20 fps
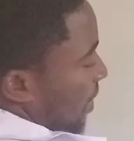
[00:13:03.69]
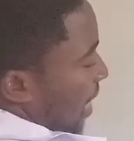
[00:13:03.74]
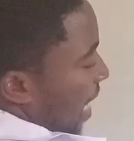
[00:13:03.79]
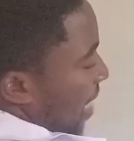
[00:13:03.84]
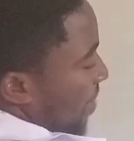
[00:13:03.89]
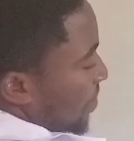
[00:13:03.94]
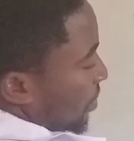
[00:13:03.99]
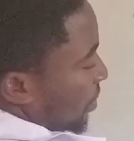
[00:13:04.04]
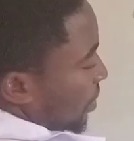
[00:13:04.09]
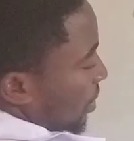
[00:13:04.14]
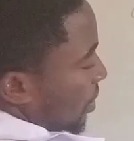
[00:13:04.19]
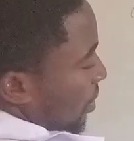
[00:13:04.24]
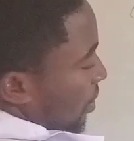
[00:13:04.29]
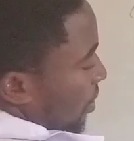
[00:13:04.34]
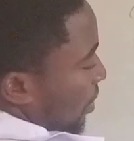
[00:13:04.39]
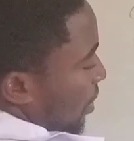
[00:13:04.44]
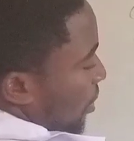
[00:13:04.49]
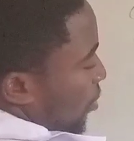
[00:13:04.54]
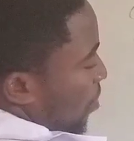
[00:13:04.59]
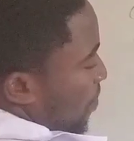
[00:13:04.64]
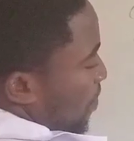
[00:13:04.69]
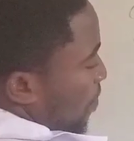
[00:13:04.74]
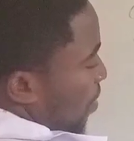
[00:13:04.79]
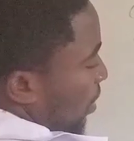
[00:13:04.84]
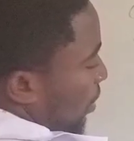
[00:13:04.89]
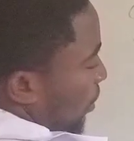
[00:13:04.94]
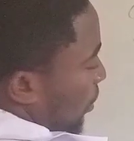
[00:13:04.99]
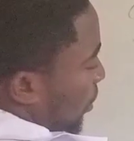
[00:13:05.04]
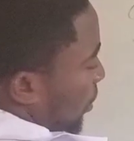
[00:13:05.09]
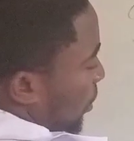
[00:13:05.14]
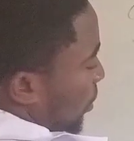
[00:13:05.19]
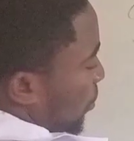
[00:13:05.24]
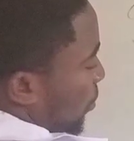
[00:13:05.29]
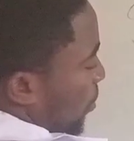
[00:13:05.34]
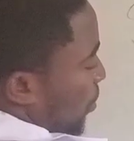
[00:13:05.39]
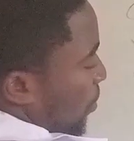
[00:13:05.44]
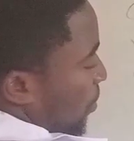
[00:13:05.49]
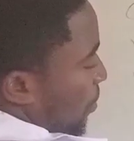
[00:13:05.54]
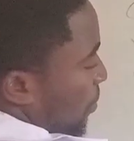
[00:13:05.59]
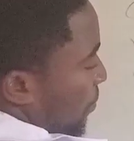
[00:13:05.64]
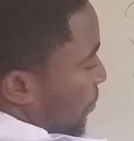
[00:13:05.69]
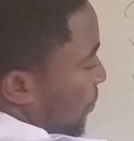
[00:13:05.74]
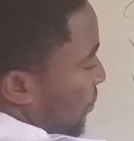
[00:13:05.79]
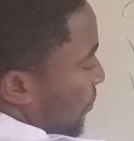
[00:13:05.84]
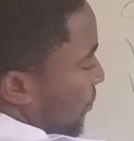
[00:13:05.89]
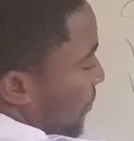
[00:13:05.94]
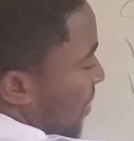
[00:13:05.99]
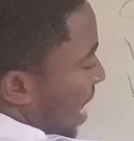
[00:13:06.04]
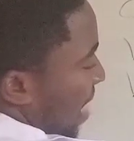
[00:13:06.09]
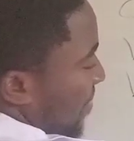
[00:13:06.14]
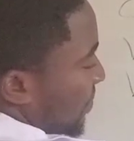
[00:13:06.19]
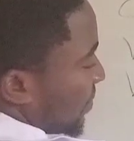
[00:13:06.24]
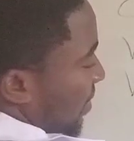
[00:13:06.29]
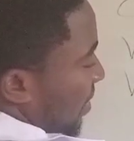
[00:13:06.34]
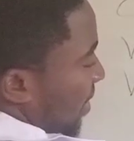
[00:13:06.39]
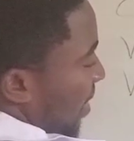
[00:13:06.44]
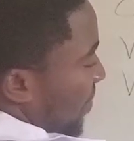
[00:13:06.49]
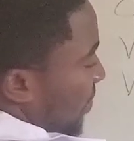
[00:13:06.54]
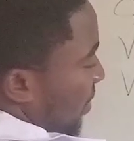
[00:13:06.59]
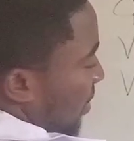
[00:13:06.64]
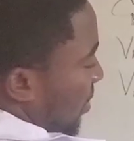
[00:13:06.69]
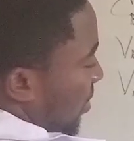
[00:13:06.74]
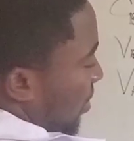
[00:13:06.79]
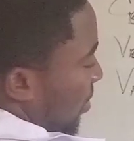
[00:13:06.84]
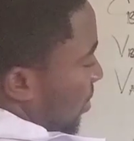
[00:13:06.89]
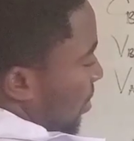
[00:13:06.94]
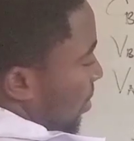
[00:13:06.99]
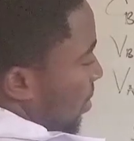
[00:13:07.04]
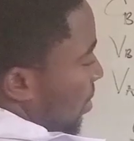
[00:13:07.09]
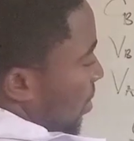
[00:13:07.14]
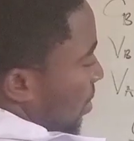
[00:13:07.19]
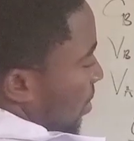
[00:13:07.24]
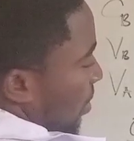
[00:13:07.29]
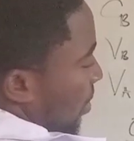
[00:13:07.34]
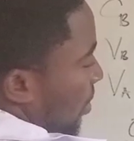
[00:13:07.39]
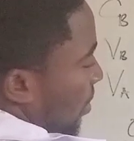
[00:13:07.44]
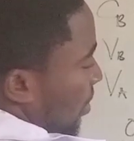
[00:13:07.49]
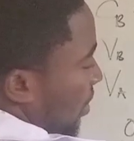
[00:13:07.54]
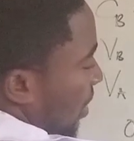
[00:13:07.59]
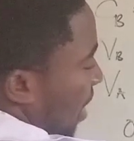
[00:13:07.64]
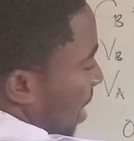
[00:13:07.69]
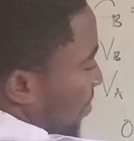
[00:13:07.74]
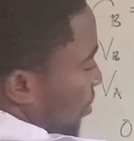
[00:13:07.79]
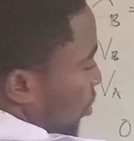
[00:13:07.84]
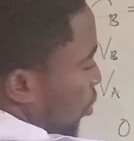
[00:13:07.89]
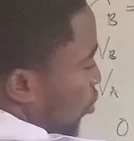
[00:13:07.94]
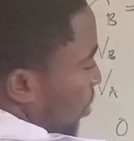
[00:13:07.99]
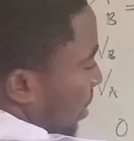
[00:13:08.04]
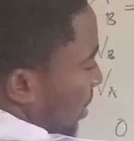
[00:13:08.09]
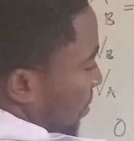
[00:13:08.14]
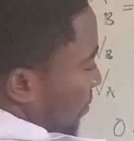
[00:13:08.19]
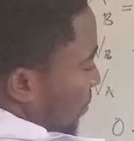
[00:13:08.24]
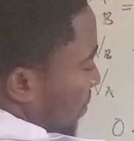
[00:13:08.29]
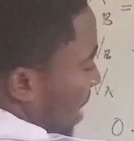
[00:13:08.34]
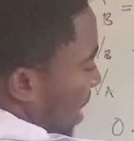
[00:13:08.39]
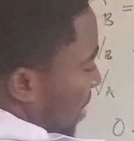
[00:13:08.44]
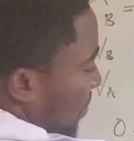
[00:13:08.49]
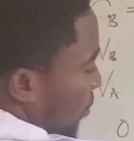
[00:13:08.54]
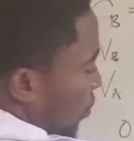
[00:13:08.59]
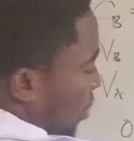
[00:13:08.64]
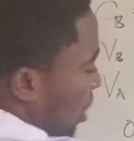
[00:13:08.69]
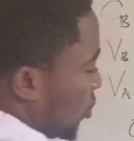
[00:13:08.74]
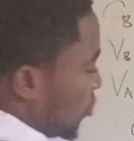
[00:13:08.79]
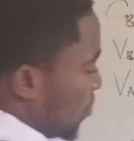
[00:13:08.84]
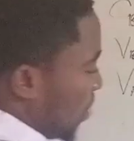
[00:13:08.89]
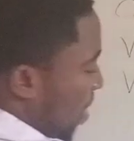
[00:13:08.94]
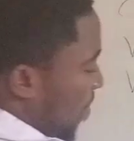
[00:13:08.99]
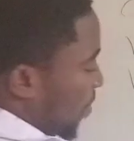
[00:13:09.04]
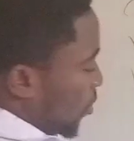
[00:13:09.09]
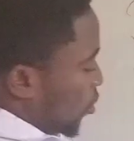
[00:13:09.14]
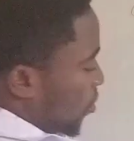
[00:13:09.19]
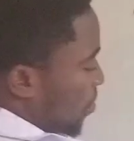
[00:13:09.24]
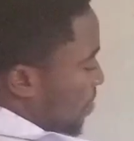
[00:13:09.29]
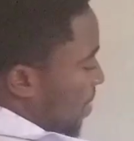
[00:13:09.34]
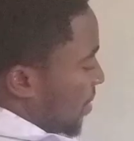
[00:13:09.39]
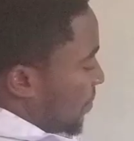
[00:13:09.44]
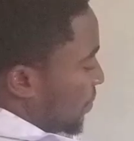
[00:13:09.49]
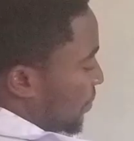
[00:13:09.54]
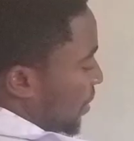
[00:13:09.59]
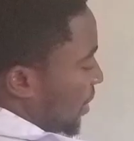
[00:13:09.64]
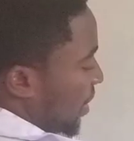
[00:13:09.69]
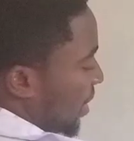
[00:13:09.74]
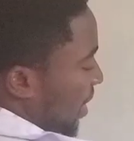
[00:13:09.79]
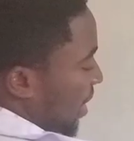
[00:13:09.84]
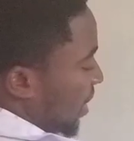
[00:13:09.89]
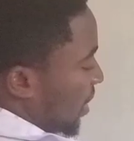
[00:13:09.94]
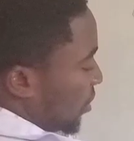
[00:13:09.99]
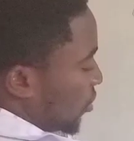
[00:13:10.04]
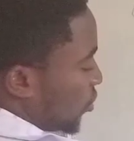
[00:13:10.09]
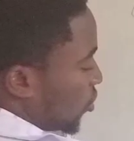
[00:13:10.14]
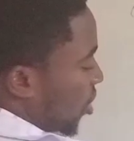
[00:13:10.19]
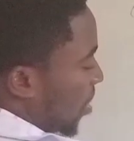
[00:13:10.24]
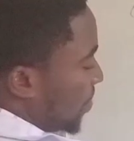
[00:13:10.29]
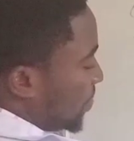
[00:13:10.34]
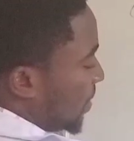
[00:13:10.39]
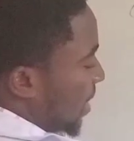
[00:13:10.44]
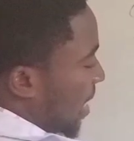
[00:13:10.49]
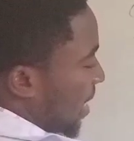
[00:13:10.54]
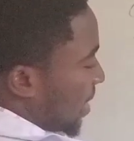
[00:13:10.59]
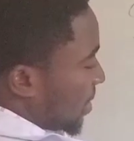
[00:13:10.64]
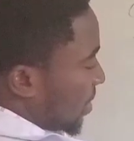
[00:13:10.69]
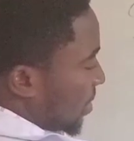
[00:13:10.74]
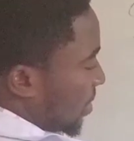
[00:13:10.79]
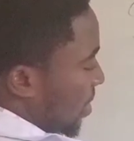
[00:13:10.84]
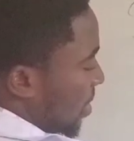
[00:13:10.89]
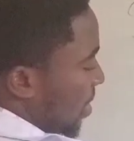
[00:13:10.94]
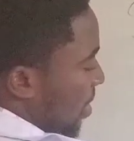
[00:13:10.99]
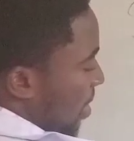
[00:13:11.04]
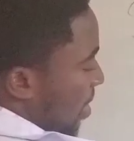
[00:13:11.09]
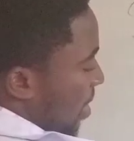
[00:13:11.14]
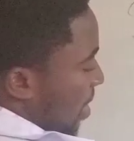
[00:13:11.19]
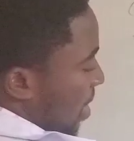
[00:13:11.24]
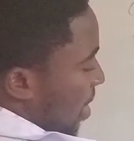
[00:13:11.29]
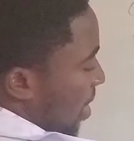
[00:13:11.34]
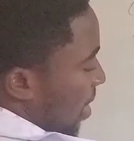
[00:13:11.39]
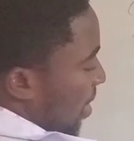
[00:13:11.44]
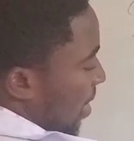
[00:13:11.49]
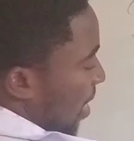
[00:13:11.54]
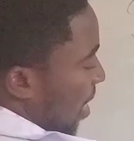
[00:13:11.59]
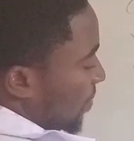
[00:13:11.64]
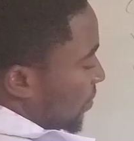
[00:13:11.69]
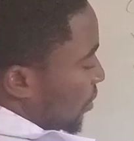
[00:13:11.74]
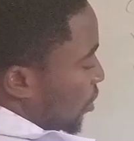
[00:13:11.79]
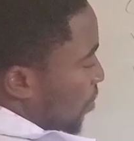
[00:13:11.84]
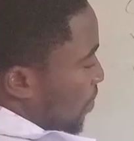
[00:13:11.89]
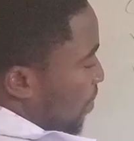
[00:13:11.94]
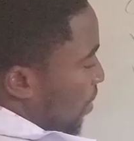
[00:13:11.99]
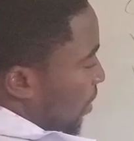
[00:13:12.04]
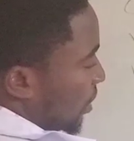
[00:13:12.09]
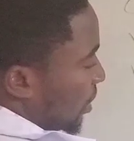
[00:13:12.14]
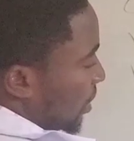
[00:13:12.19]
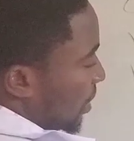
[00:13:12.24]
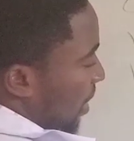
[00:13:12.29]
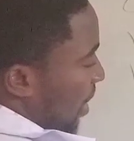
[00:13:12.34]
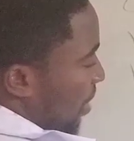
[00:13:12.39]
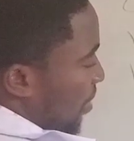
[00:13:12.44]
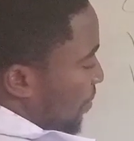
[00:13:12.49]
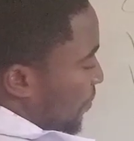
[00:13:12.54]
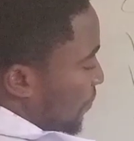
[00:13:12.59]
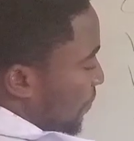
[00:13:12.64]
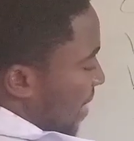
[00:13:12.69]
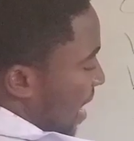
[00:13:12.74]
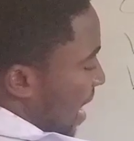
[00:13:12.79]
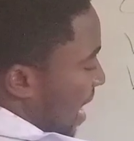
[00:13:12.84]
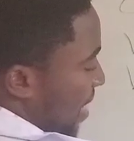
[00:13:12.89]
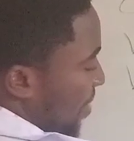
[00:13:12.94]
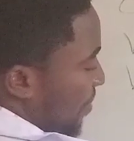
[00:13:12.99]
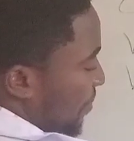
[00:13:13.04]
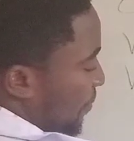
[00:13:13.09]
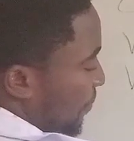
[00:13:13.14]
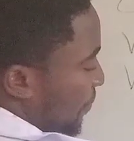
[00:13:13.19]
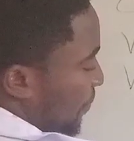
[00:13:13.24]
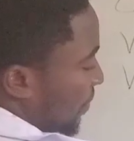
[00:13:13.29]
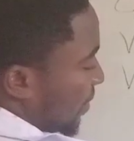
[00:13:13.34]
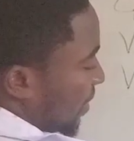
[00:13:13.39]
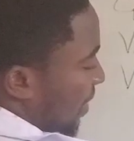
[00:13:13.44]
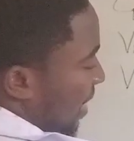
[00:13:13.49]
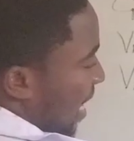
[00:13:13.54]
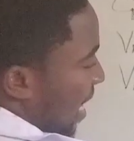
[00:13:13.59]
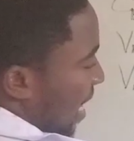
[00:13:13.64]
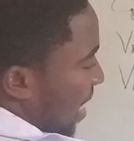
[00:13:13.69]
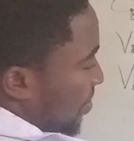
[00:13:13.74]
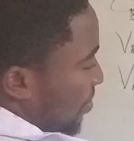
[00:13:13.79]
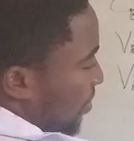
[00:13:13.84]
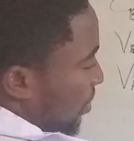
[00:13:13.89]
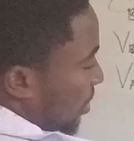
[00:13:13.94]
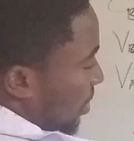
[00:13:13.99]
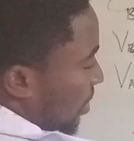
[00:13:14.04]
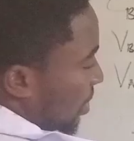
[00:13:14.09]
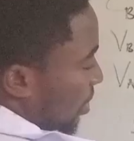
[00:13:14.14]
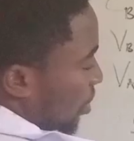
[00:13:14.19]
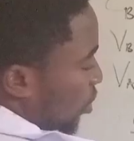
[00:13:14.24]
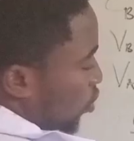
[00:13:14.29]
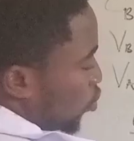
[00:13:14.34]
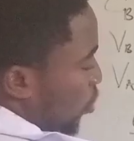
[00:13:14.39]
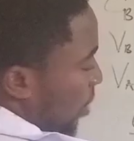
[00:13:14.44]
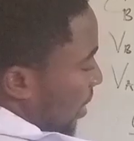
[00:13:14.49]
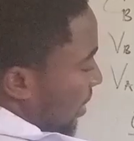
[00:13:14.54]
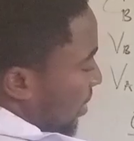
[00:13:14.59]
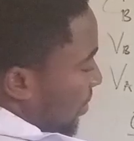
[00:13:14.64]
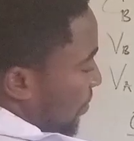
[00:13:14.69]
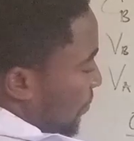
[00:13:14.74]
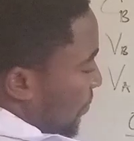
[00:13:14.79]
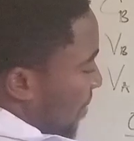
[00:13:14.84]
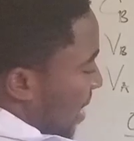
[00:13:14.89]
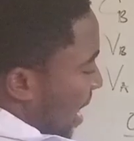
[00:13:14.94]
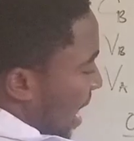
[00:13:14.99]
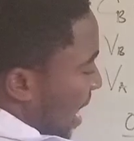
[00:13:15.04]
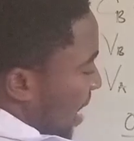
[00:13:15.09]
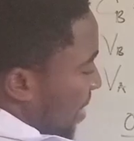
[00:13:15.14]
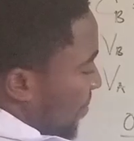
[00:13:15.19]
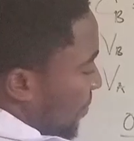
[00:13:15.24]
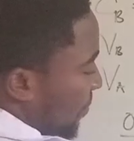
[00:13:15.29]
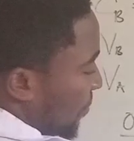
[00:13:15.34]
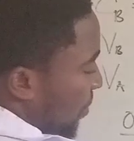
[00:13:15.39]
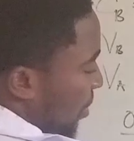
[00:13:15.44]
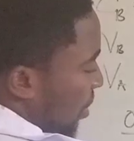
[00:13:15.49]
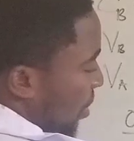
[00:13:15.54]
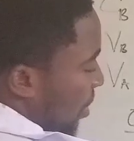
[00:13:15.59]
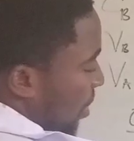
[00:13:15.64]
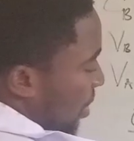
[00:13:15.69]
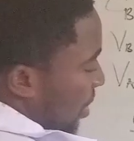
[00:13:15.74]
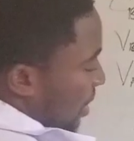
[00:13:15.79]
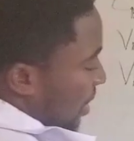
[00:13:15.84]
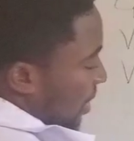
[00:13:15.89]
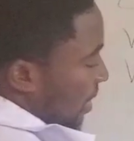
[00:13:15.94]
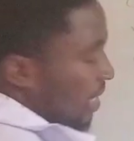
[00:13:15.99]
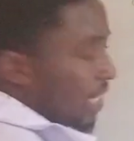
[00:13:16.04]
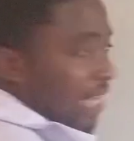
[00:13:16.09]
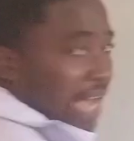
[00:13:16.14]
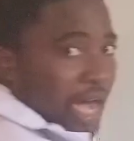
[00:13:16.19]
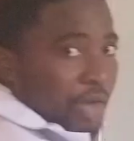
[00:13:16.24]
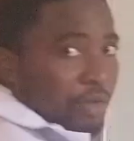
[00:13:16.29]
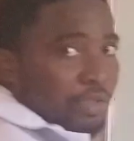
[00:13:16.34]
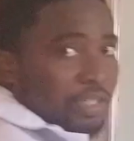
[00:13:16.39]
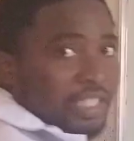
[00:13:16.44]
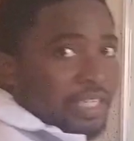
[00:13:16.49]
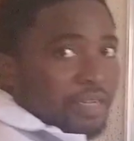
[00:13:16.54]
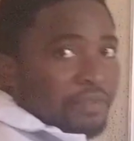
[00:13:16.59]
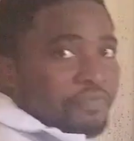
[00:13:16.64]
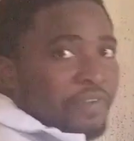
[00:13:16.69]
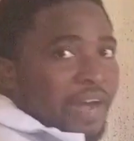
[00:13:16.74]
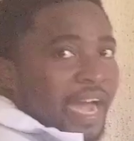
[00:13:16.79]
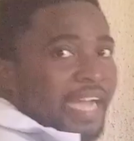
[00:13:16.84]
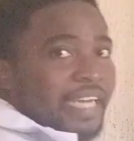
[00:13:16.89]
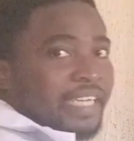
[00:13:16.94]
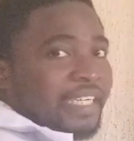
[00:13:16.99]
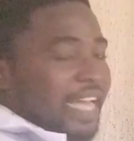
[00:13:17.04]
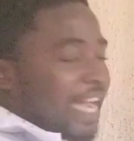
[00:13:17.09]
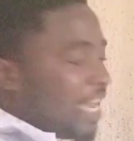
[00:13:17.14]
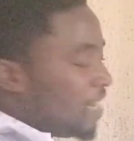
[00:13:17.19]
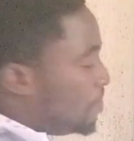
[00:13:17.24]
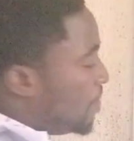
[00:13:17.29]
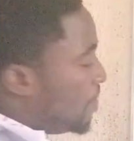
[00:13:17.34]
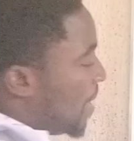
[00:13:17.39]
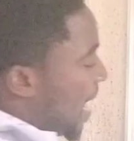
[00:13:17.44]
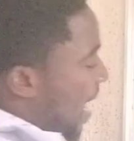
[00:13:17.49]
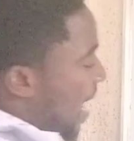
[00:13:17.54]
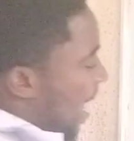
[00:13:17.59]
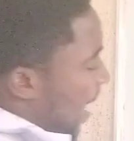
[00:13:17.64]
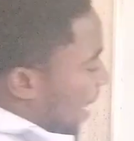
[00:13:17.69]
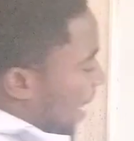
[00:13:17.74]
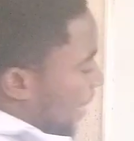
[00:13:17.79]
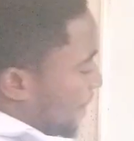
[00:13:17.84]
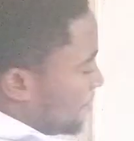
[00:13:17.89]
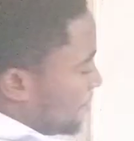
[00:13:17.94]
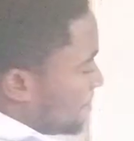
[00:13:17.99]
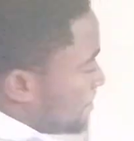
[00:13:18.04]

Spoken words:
times 0.057 times 25, so I should be able to make VA the subject, and I have 0.05 times 25, now divided by